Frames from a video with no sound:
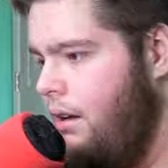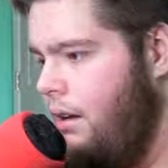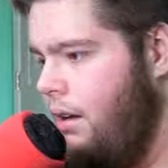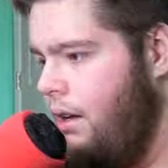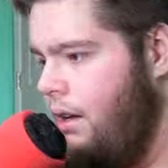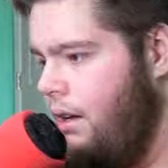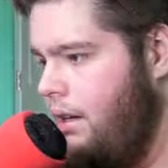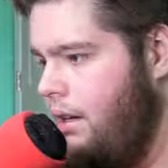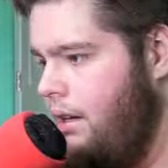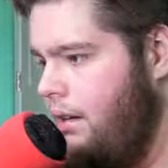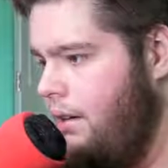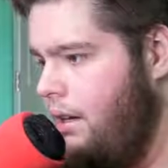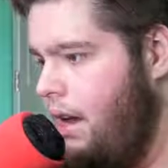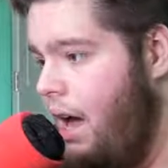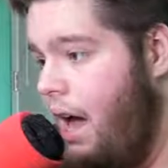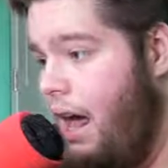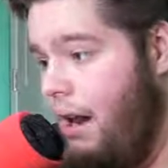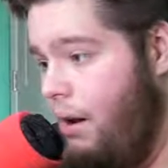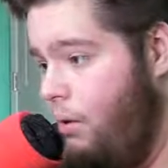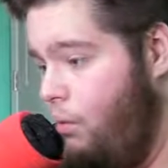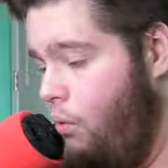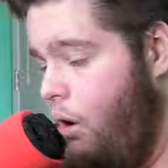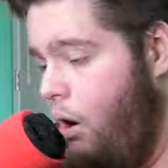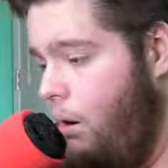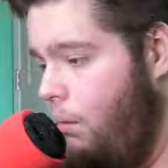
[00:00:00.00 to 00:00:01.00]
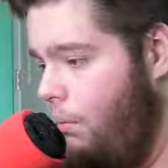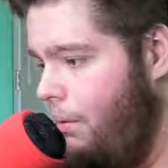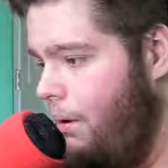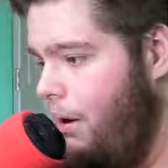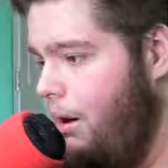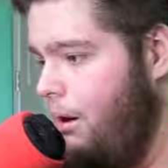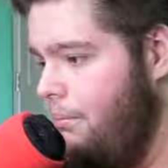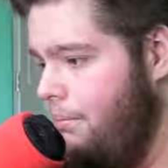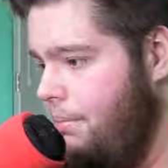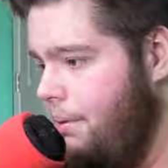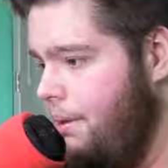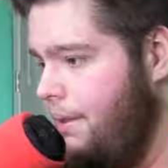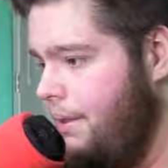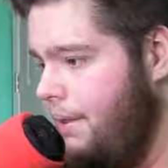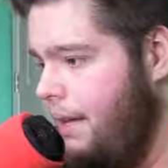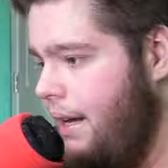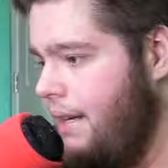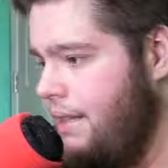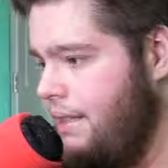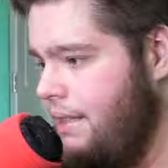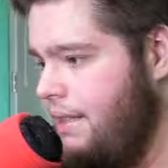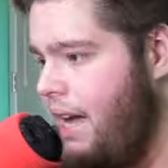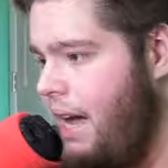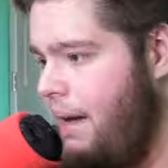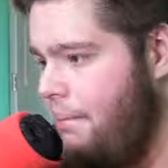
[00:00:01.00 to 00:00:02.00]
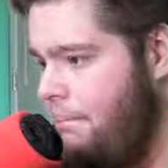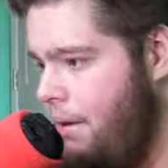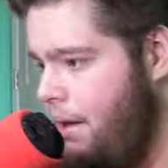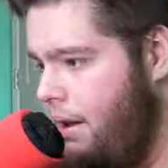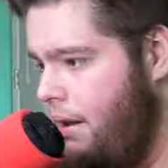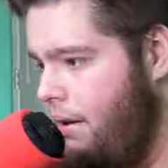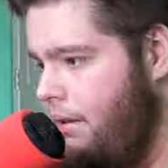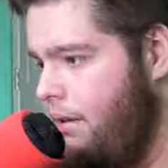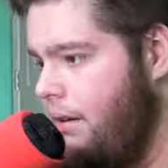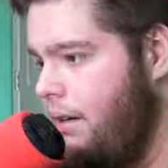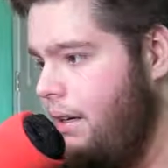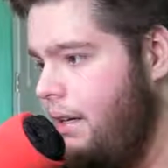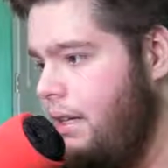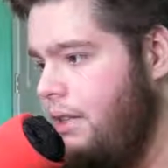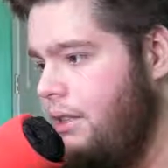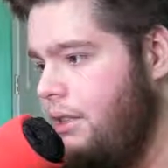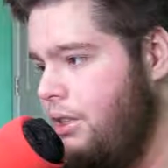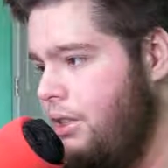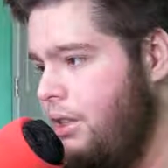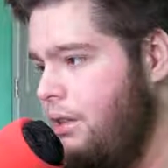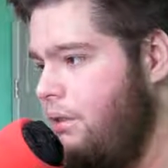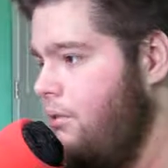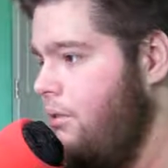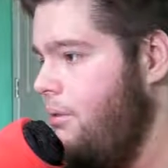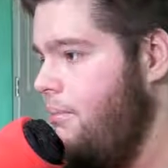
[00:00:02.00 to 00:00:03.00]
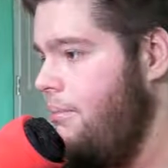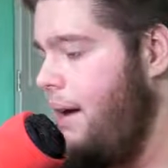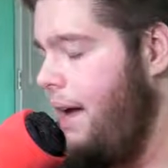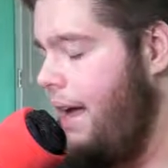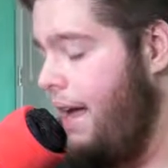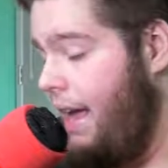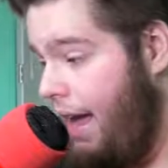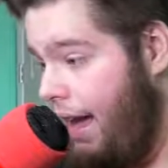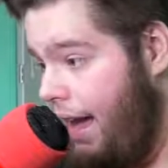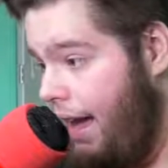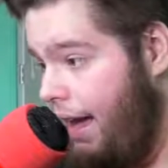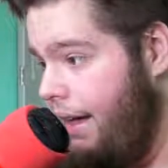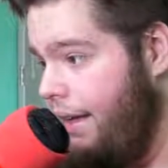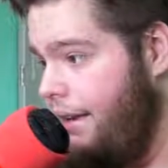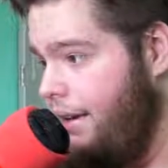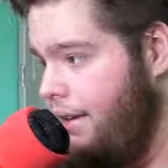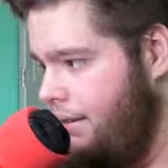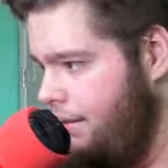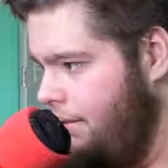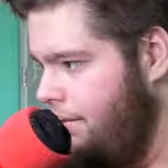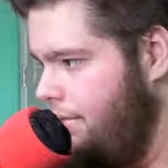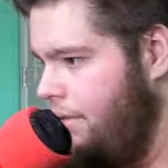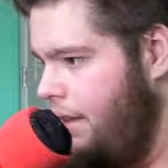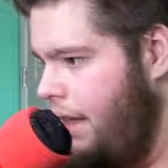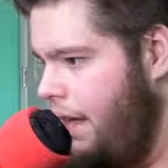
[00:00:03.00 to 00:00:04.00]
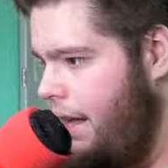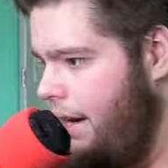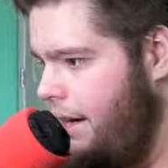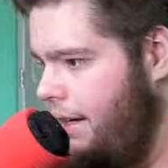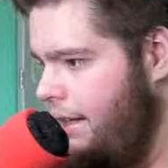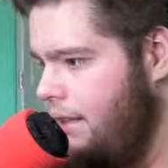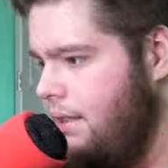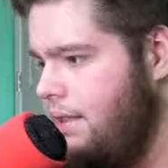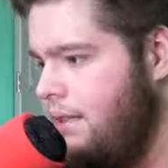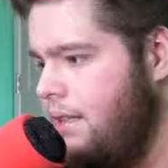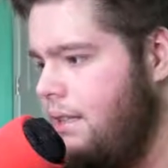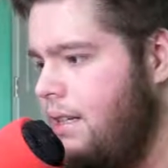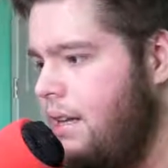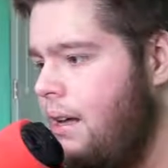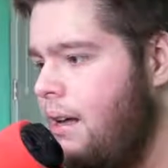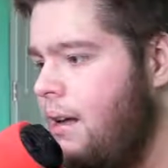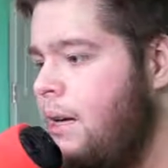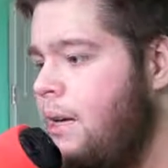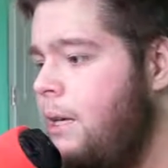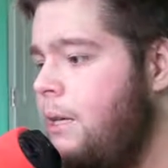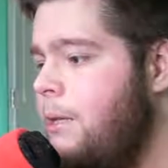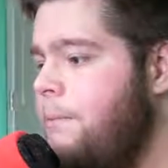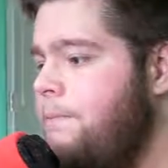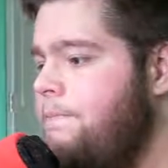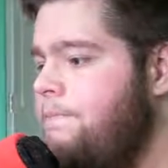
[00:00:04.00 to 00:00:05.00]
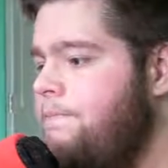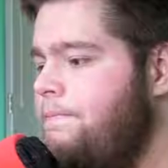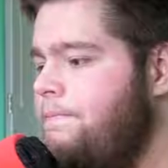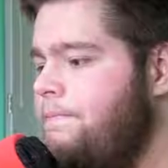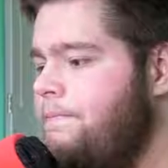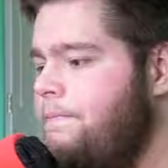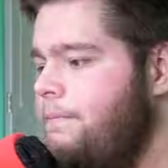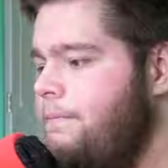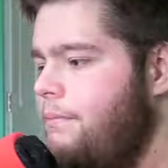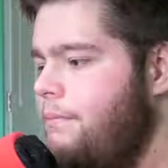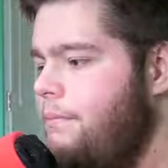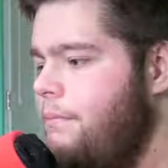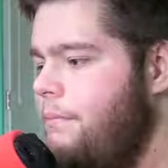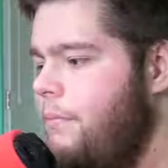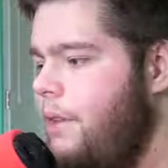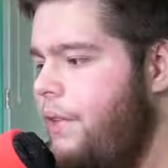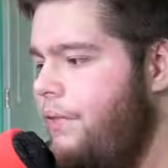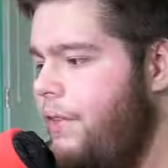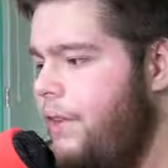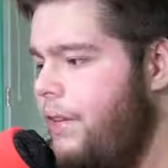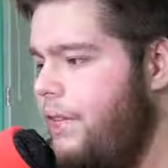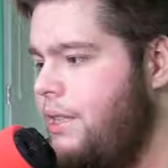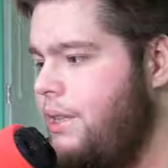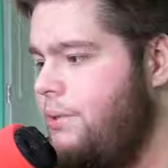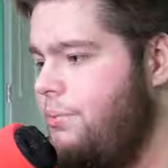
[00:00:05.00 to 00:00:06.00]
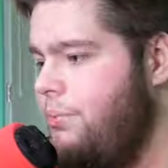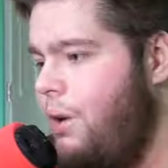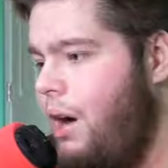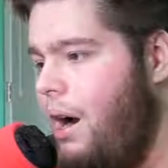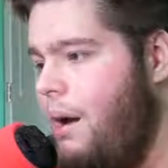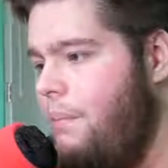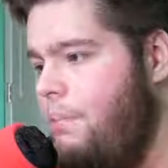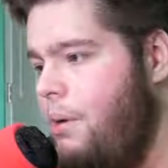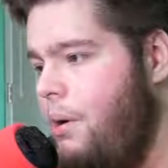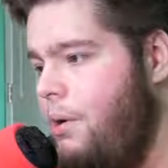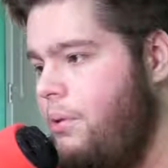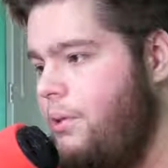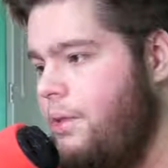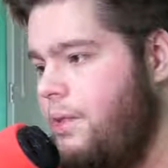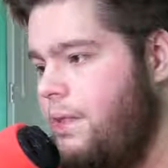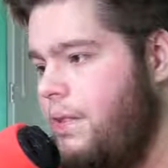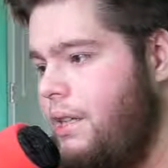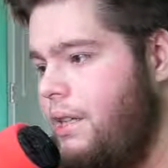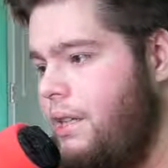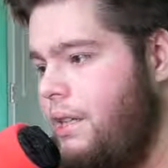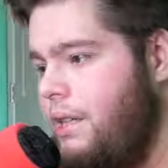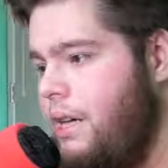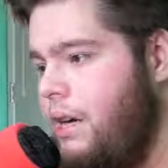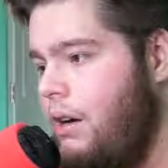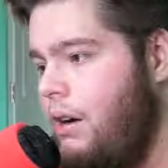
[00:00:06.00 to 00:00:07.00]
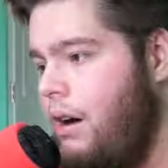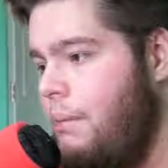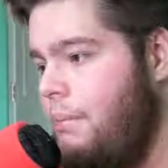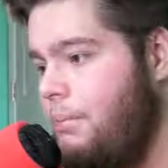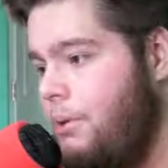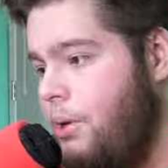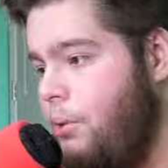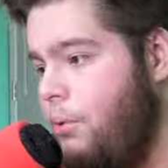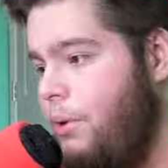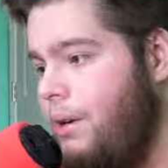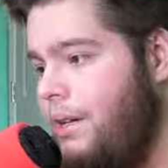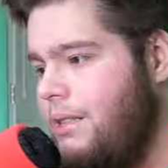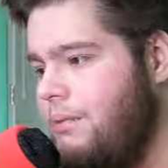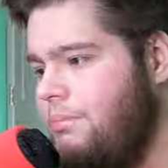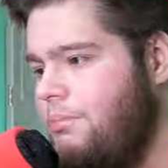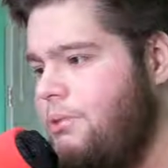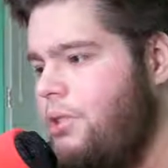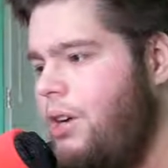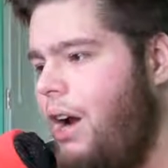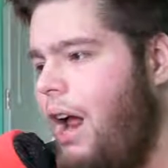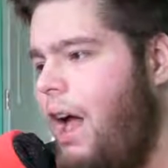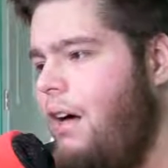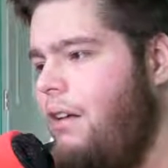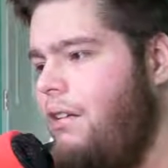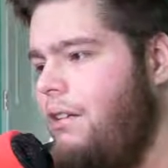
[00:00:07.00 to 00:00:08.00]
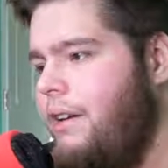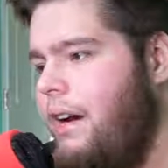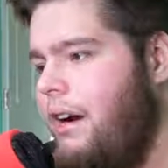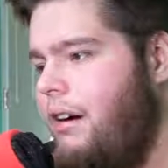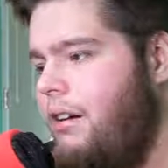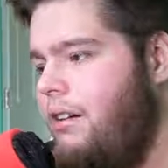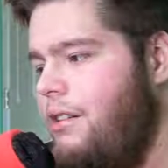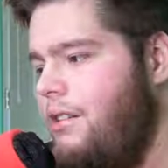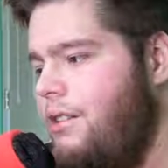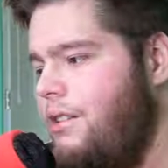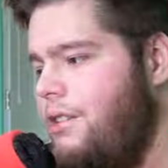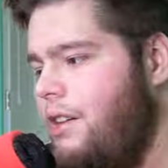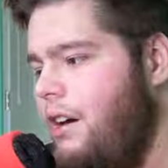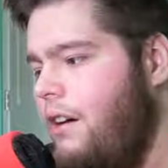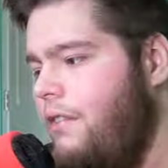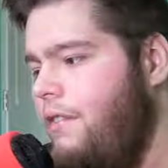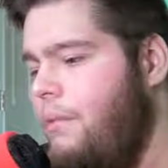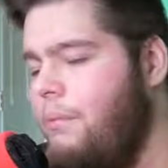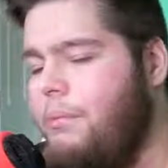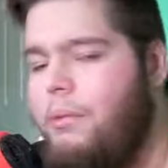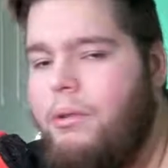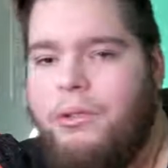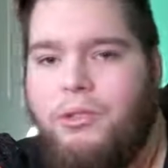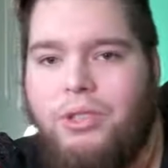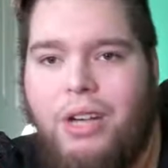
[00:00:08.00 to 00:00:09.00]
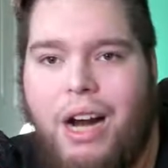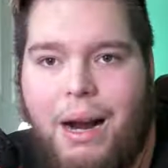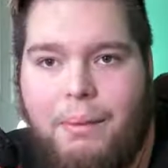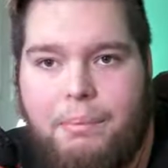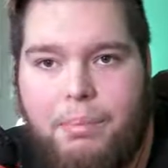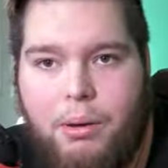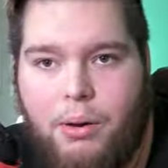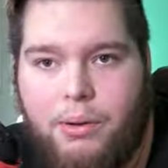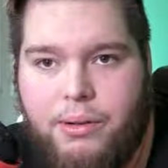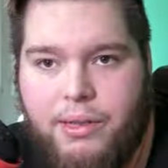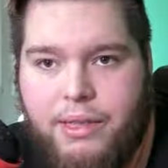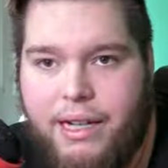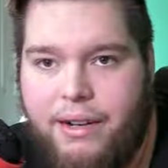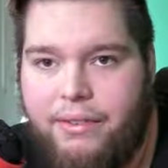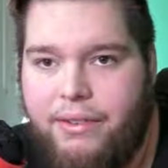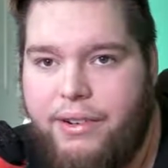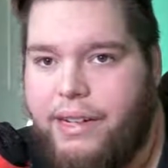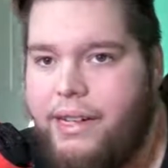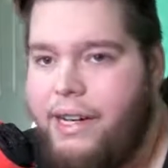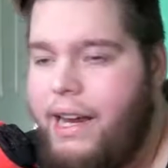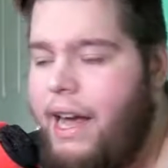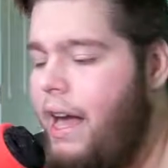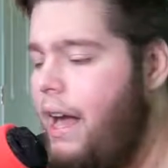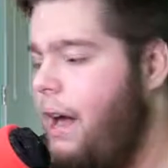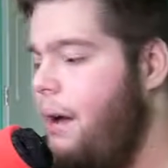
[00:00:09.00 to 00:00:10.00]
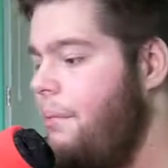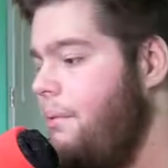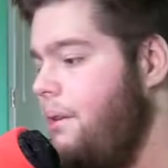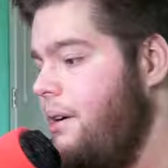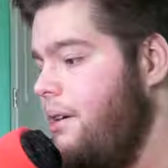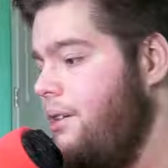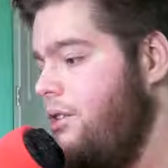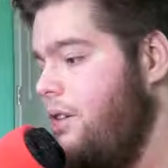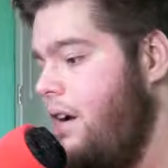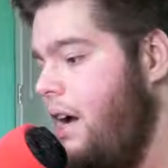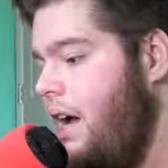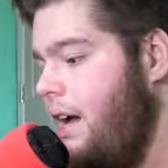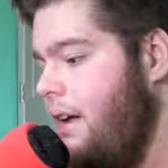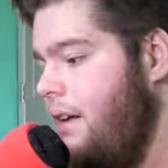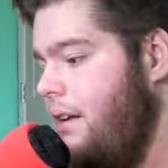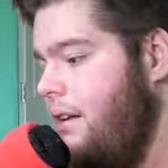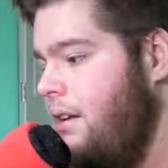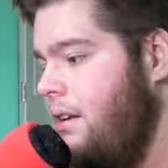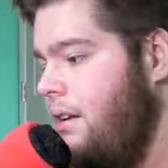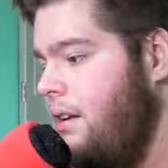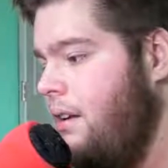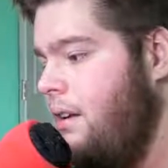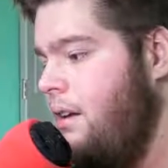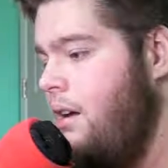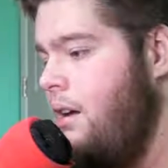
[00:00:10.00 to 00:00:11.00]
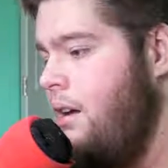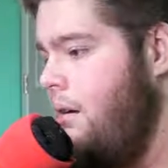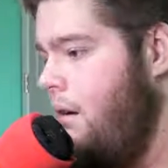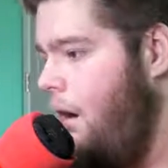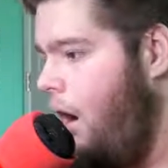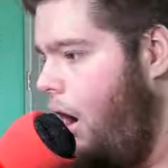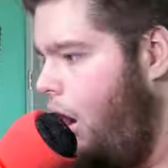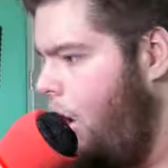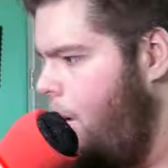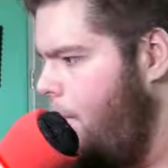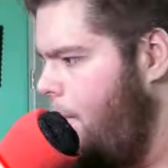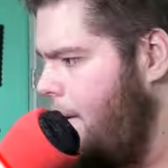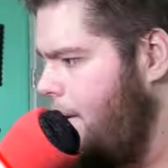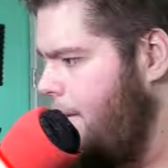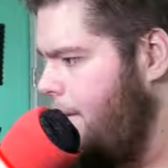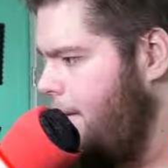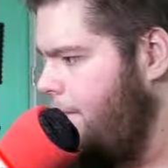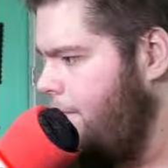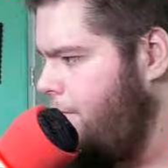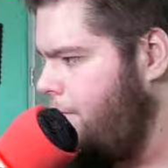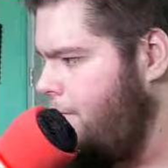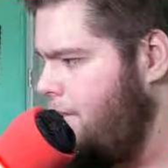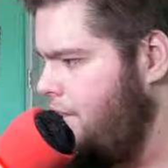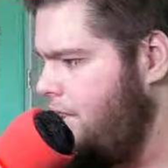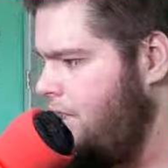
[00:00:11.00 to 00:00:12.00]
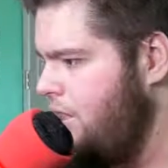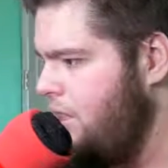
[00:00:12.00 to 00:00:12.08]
Not at Walmart, but things got better in general in my head, that is. And this is where I posted, you know, I'm doing some trial and error stuff. I'm going to try to post every day. I'm going to try all my different